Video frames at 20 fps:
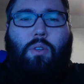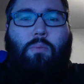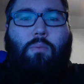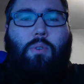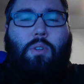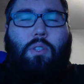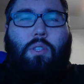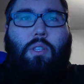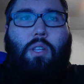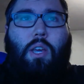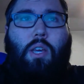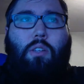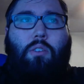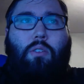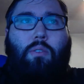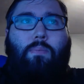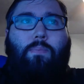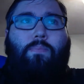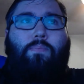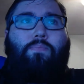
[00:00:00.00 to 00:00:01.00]

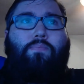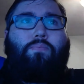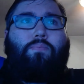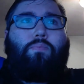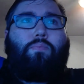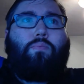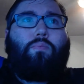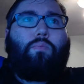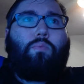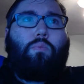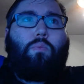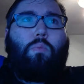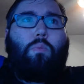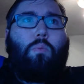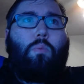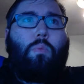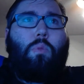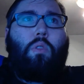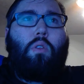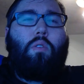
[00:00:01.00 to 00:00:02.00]
presentation.
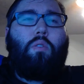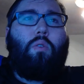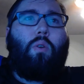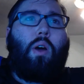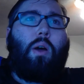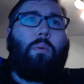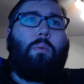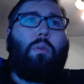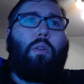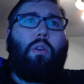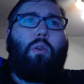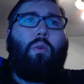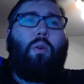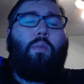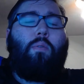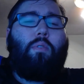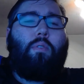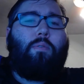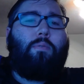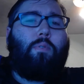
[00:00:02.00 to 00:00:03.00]
So I'm going to go
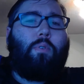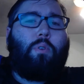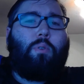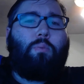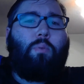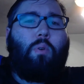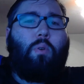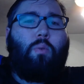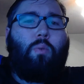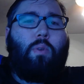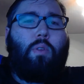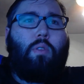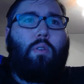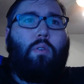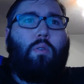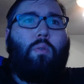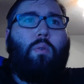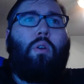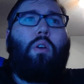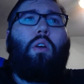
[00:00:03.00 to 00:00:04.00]
over the first part with
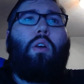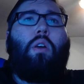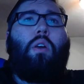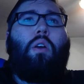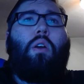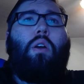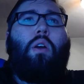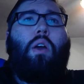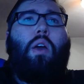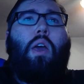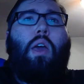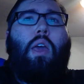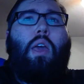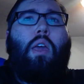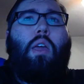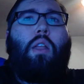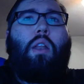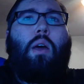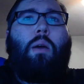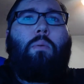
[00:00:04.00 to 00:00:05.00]
you,
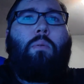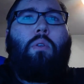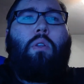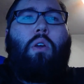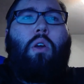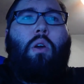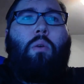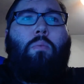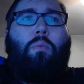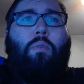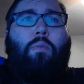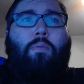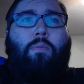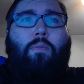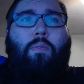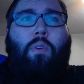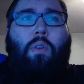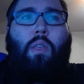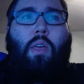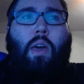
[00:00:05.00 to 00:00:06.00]
and I'm going to help you
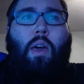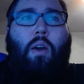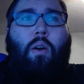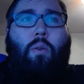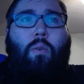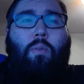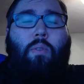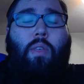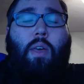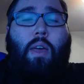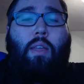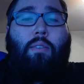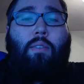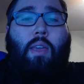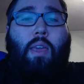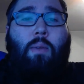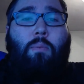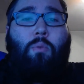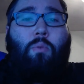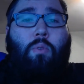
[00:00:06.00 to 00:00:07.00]
fill out that
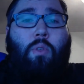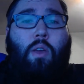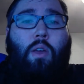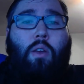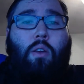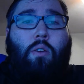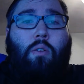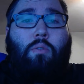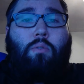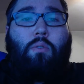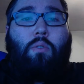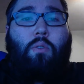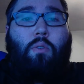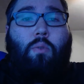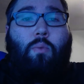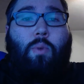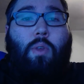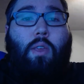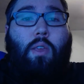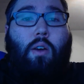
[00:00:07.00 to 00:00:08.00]
table there so
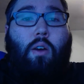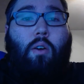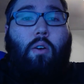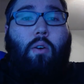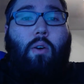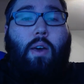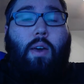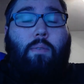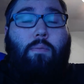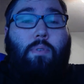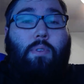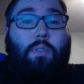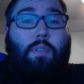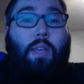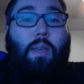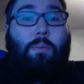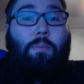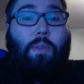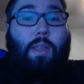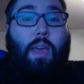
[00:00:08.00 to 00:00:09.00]
that we all have the
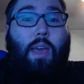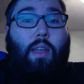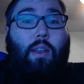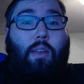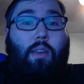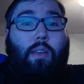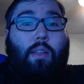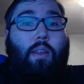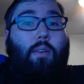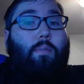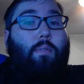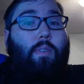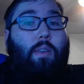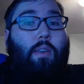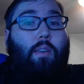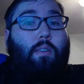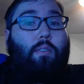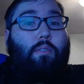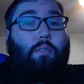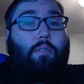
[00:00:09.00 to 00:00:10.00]
same data and
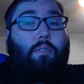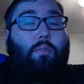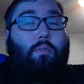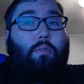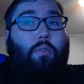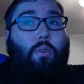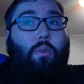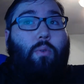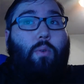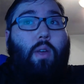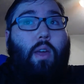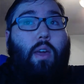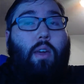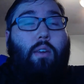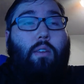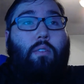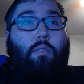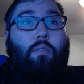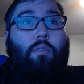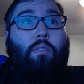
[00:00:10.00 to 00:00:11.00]
everything is
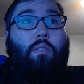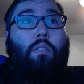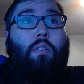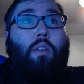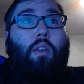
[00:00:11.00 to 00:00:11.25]
correct.